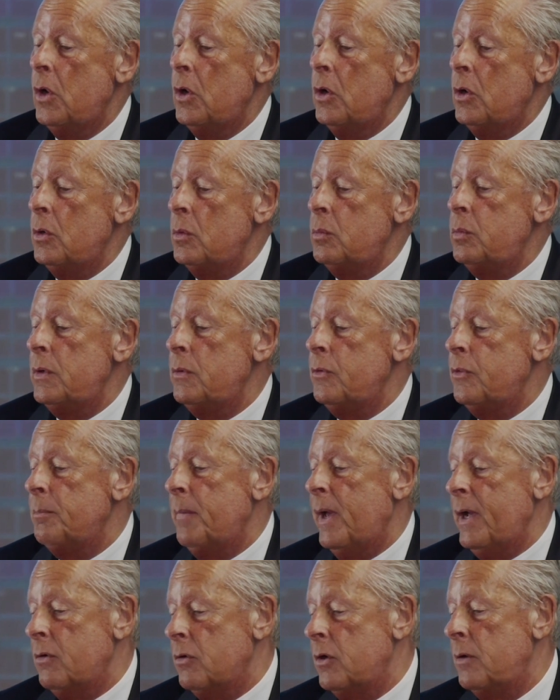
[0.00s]
or will the
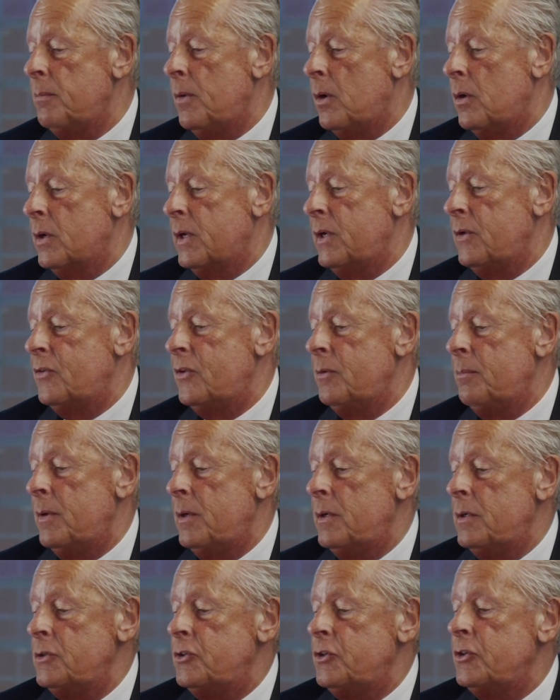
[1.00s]
macro markets
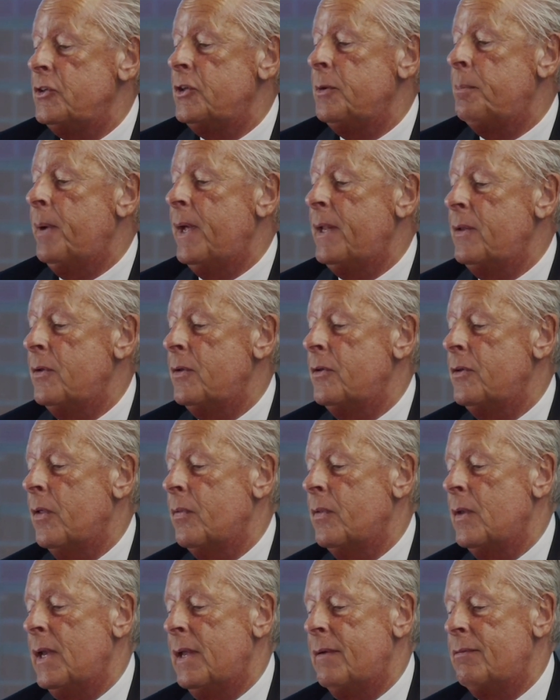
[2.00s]
emerge dependent
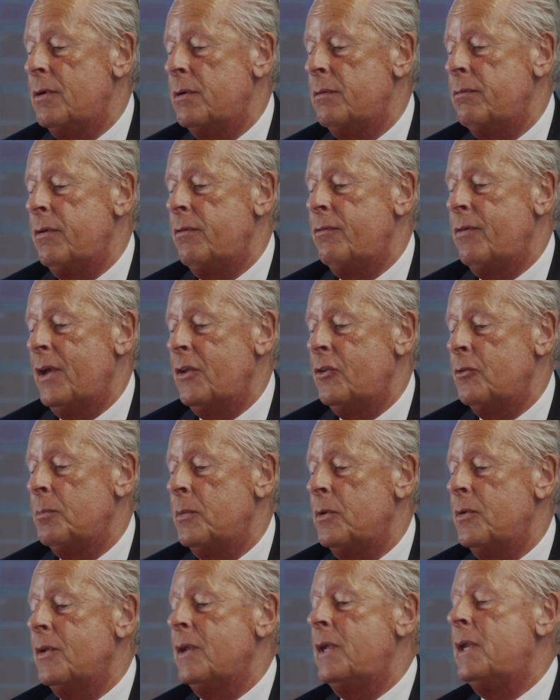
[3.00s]
on the level of
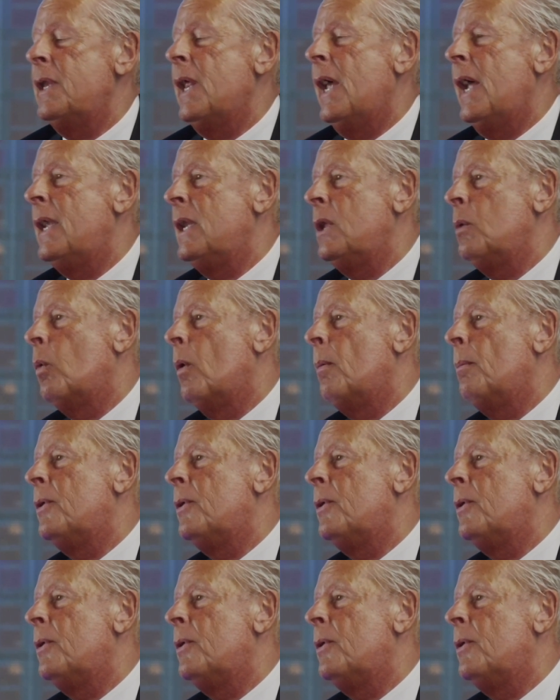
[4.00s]
investment in any one